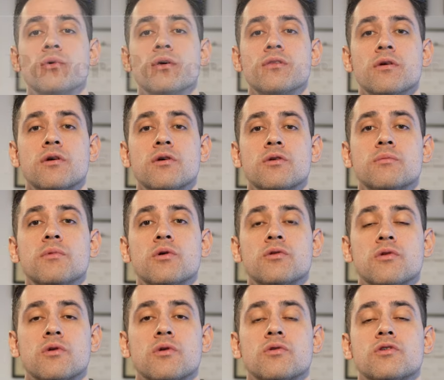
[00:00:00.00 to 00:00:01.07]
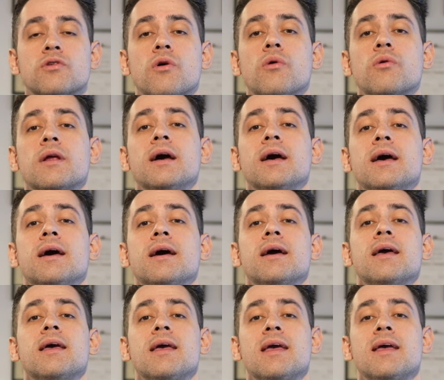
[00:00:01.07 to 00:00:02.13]
with good motor control
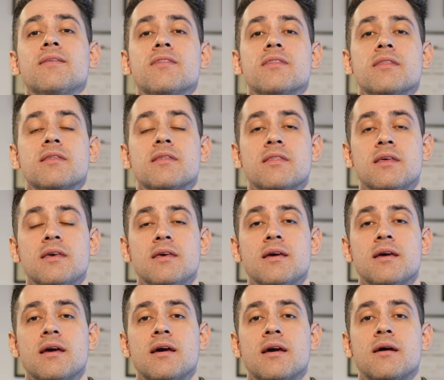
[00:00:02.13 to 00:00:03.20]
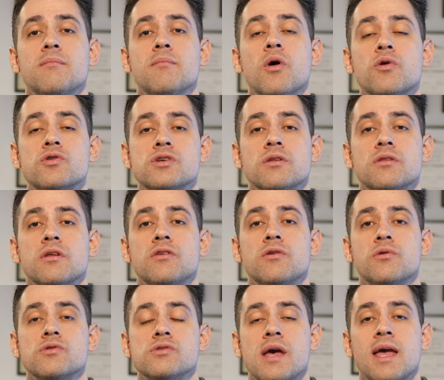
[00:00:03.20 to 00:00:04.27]
in the uh, motion that
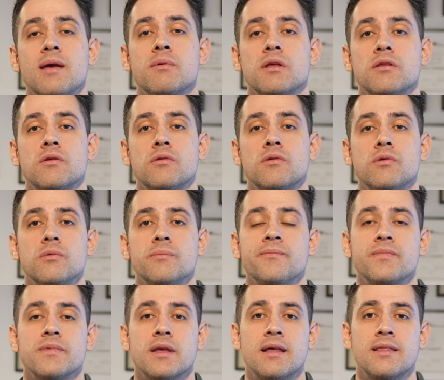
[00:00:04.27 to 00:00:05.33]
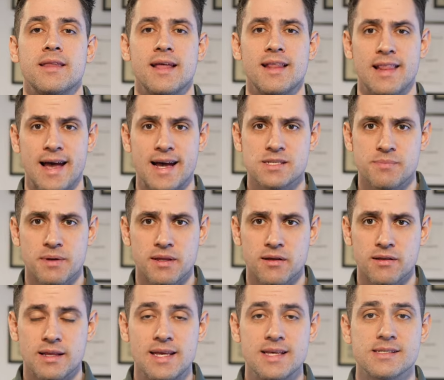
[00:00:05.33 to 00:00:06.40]
you're aiming to do? And then last but
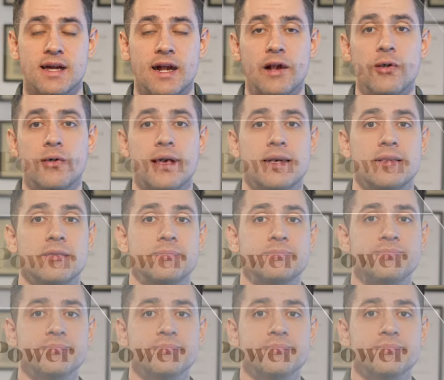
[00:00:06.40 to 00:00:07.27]
not least, I look at